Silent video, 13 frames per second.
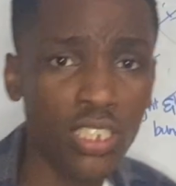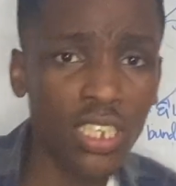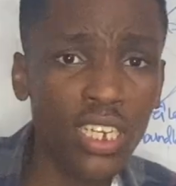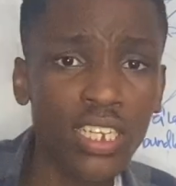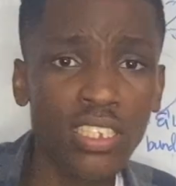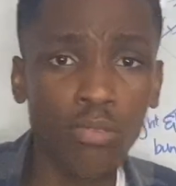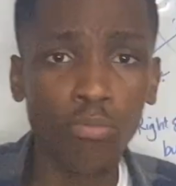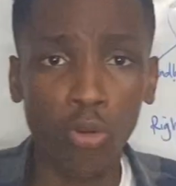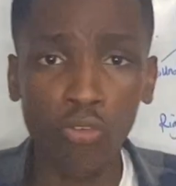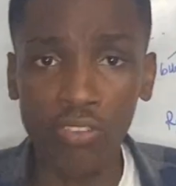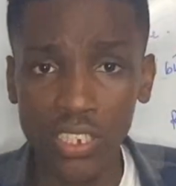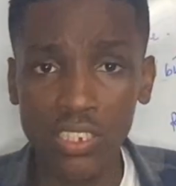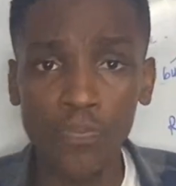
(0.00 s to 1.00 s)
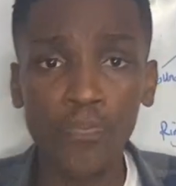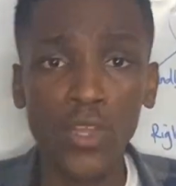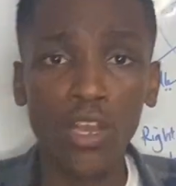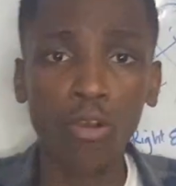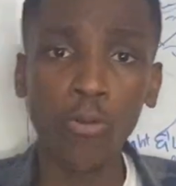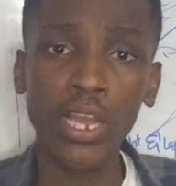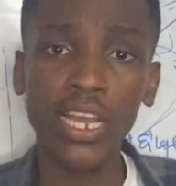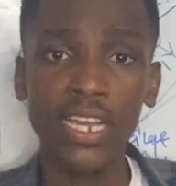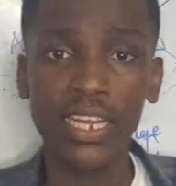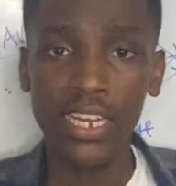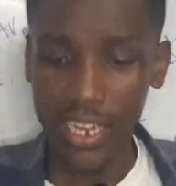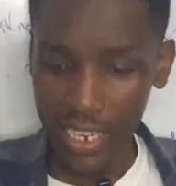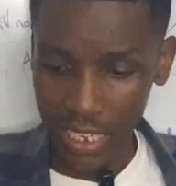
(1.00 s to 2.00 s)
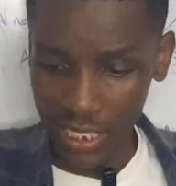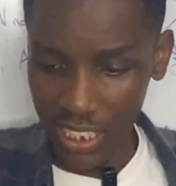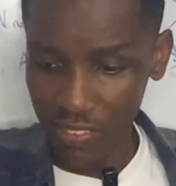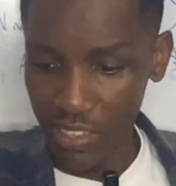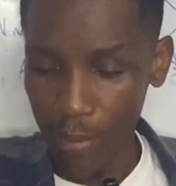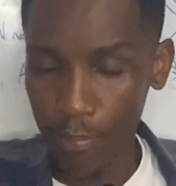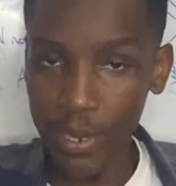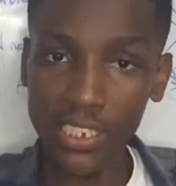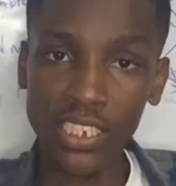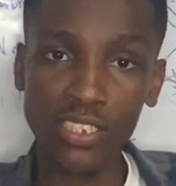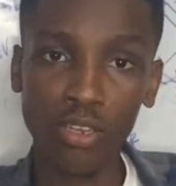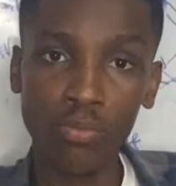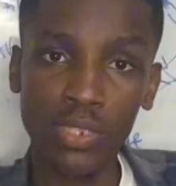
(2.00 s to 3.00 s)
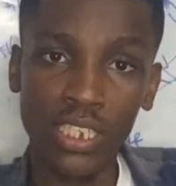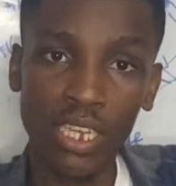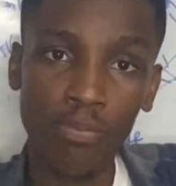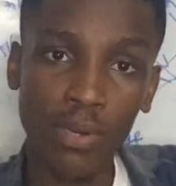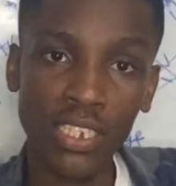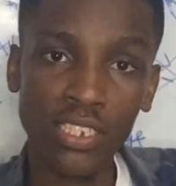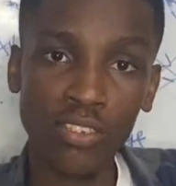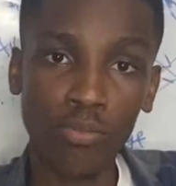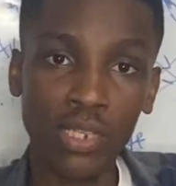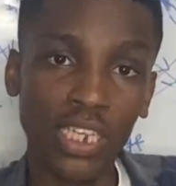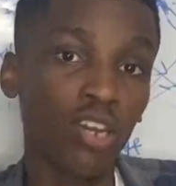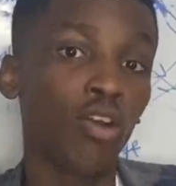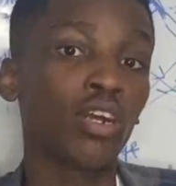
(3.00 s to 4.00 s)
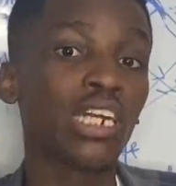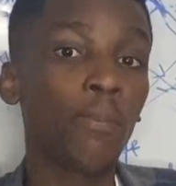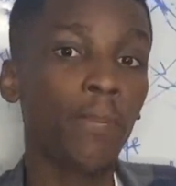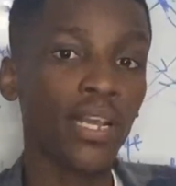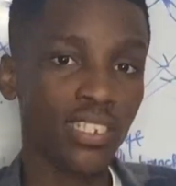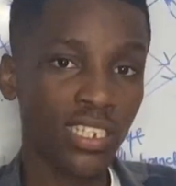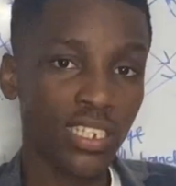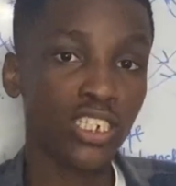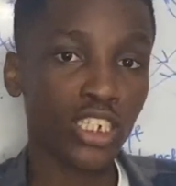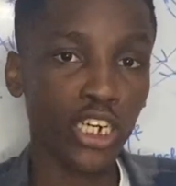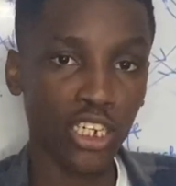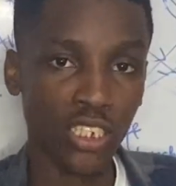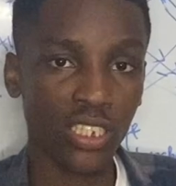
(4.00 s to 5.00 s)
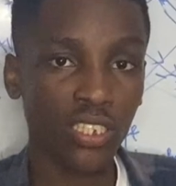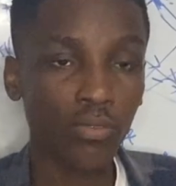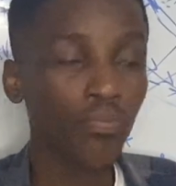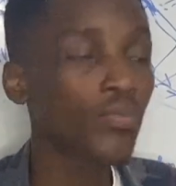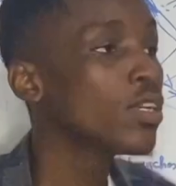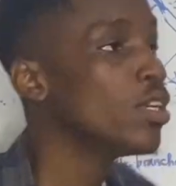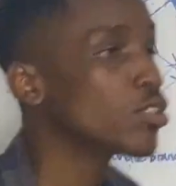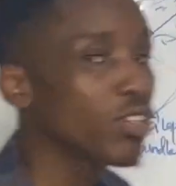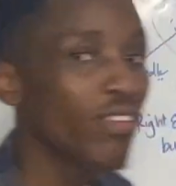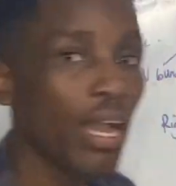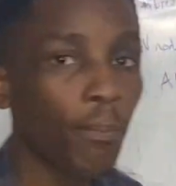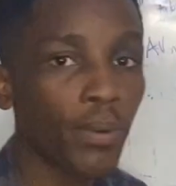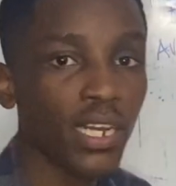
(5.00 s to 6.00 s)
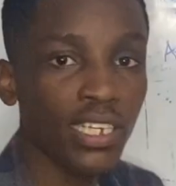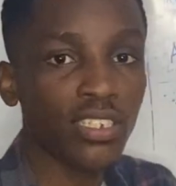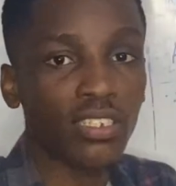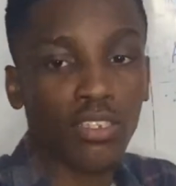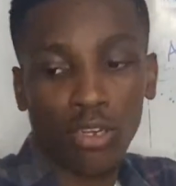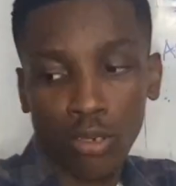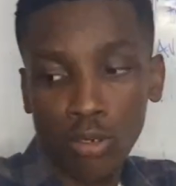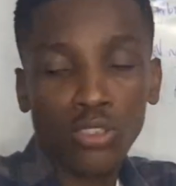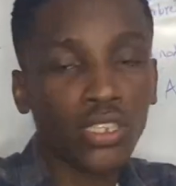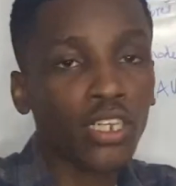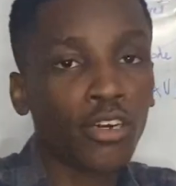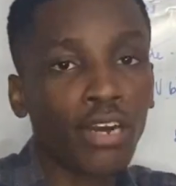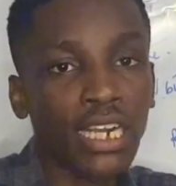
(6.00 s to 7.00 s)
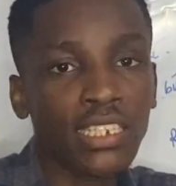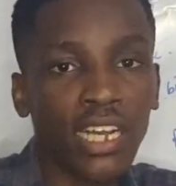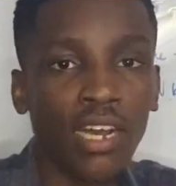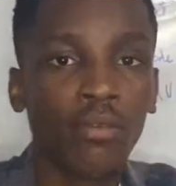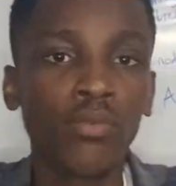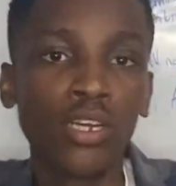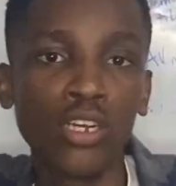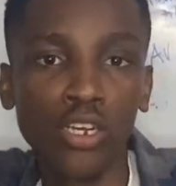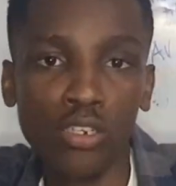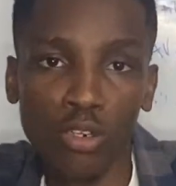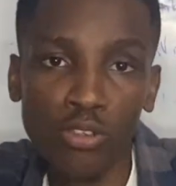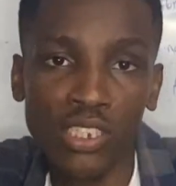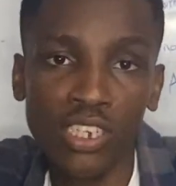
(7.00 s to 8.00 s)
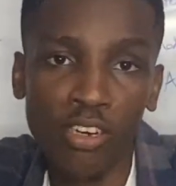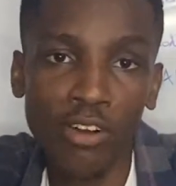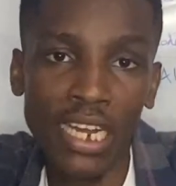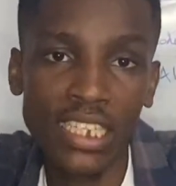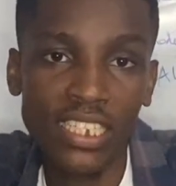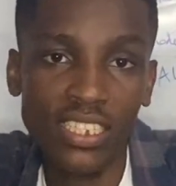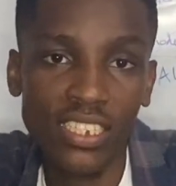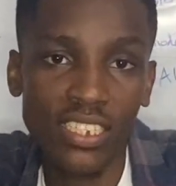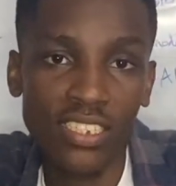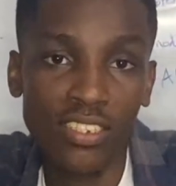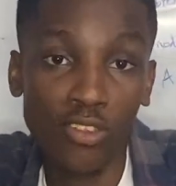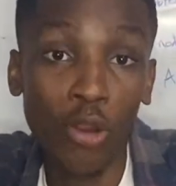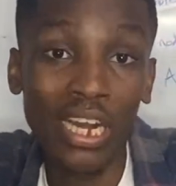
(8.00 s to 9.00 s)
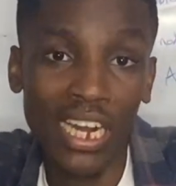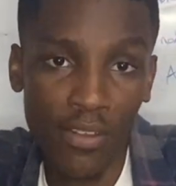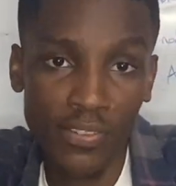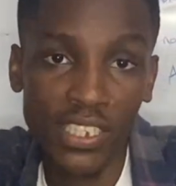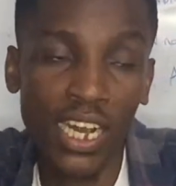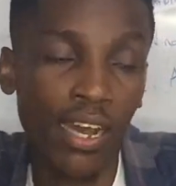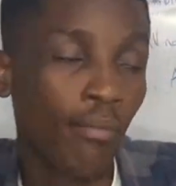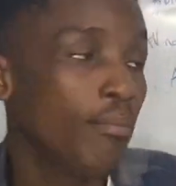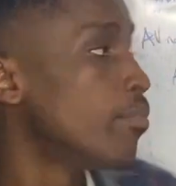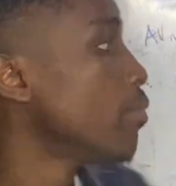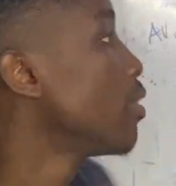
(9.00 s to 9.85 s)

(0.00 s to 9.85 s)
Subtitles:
see this in movies, where it's as if they're placing something here on the person's chest. So if I place close to the right arm, left arm,